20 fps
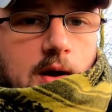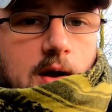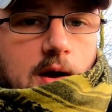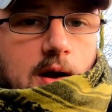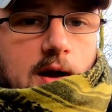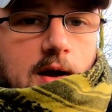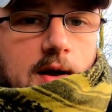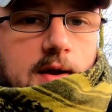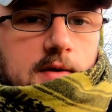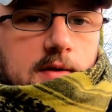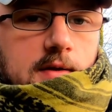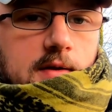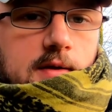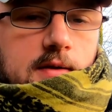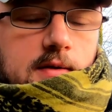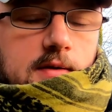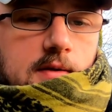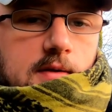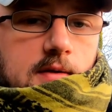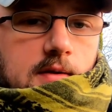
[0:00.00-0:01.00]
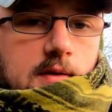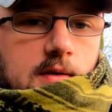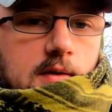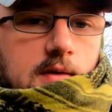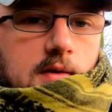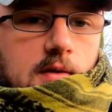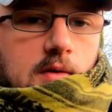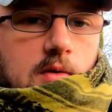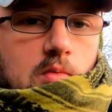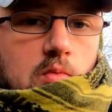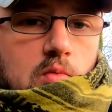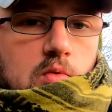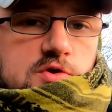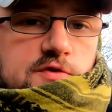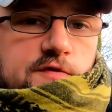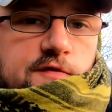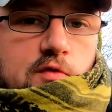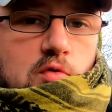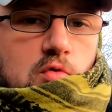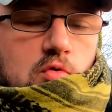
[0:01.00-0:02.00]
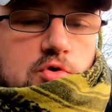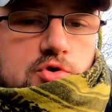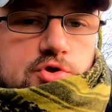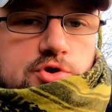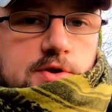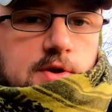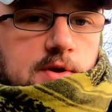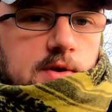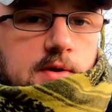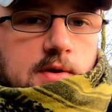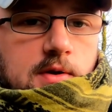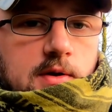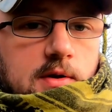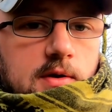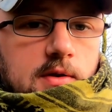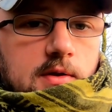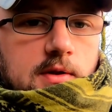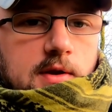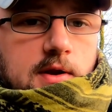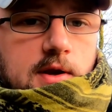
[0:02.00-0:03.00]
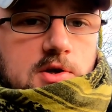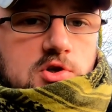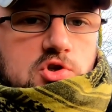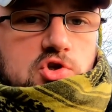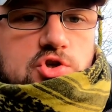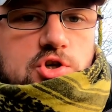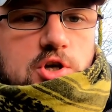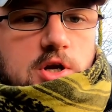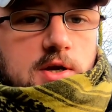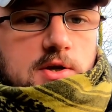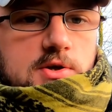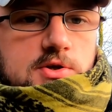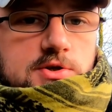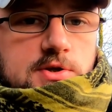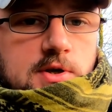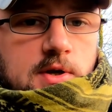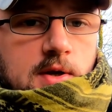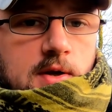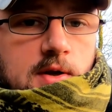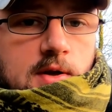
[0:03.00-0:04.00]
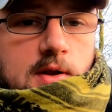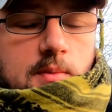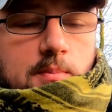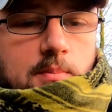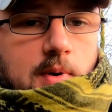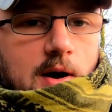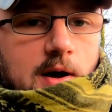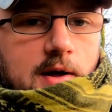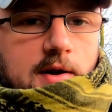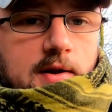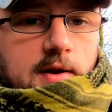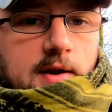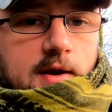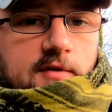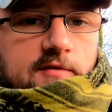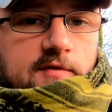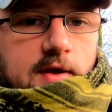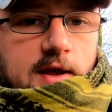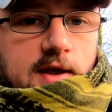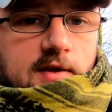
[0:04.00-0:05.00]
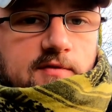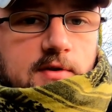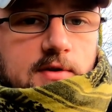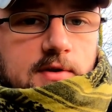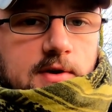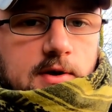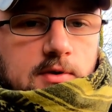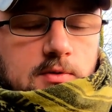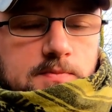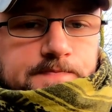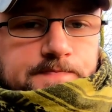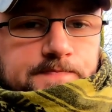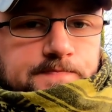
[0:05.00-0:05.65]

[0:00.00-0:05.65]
and was forced to exchange the barony of Avondale